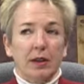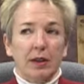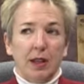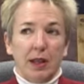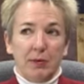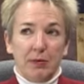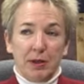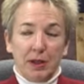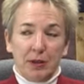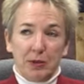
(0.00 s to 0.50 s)

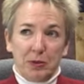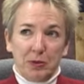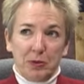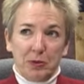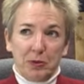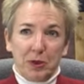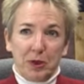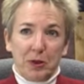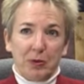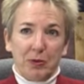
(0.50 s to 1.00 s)
That one I
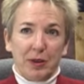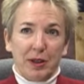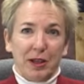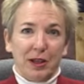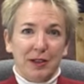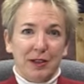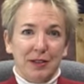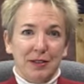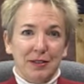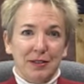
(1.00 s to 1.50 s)
do know.
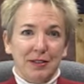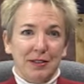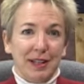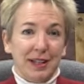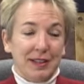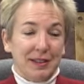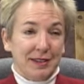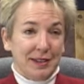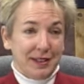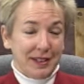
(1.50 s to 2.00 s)
That
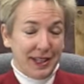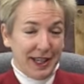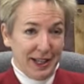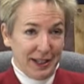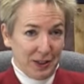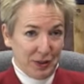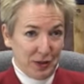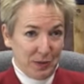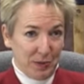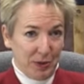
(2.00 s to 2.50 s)
is in
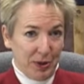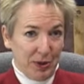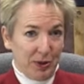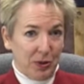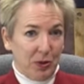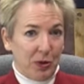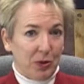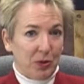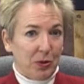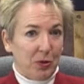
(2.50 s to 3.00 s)
Gettysburg
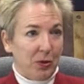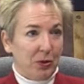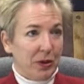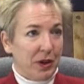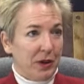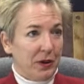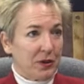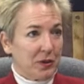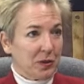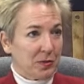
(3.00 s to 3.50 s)
on Old
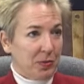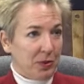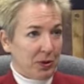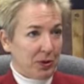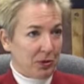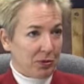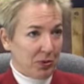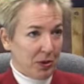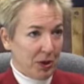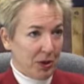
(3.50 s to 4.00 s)

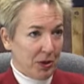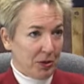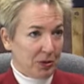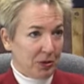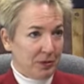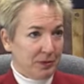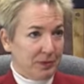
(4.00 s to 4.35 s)
Harrisburg Road.